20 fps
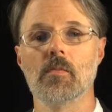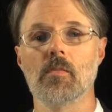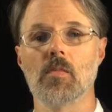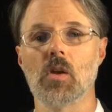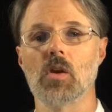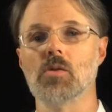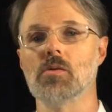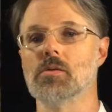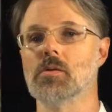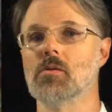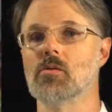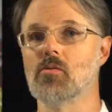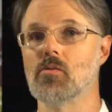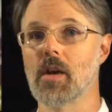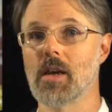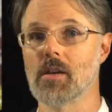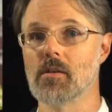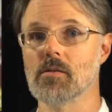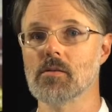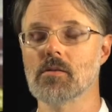Those
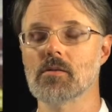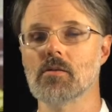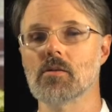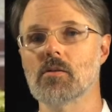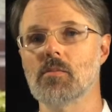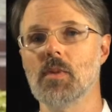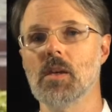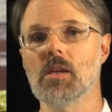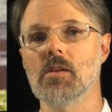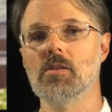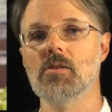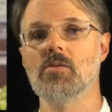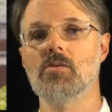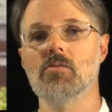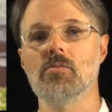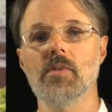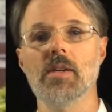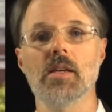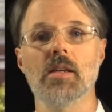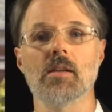rails took me to
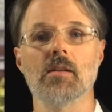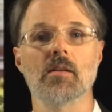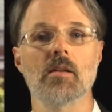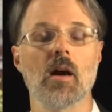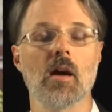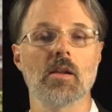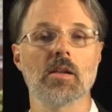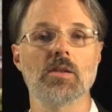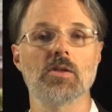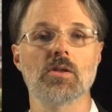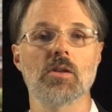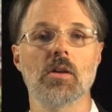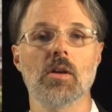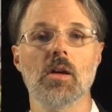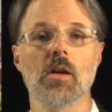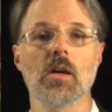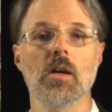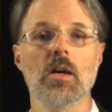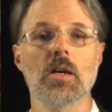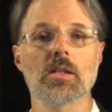Reed College,
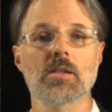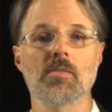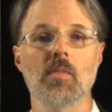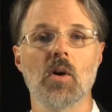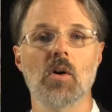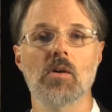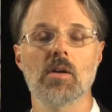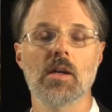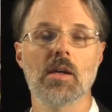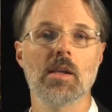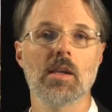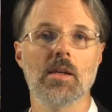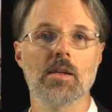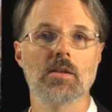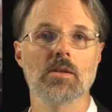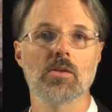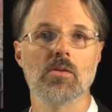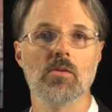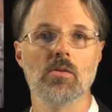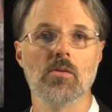a small elite
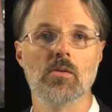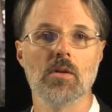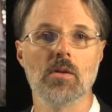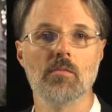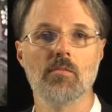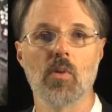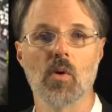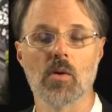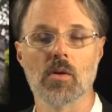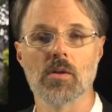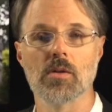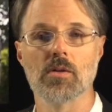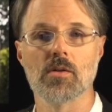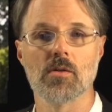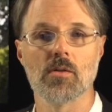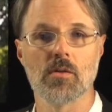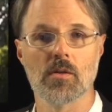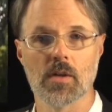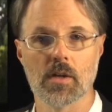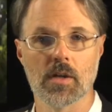school in Portland,
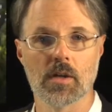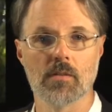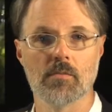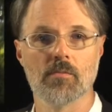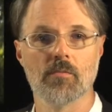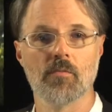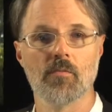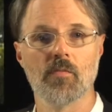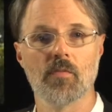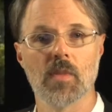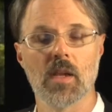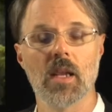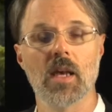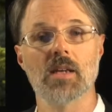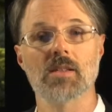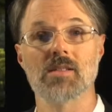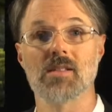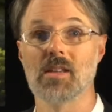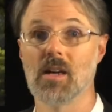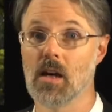Oregon, that
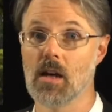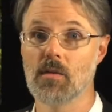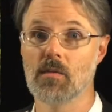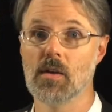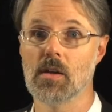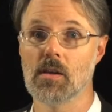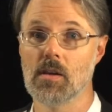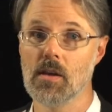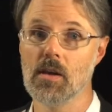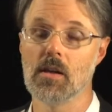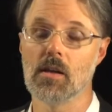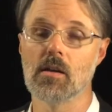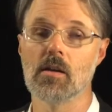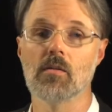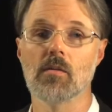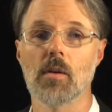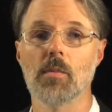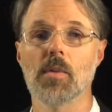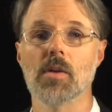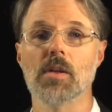has an Ivy League
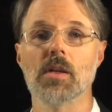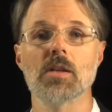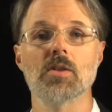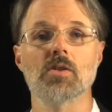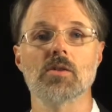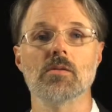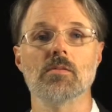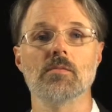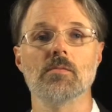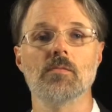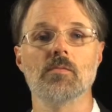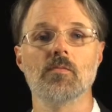reputation.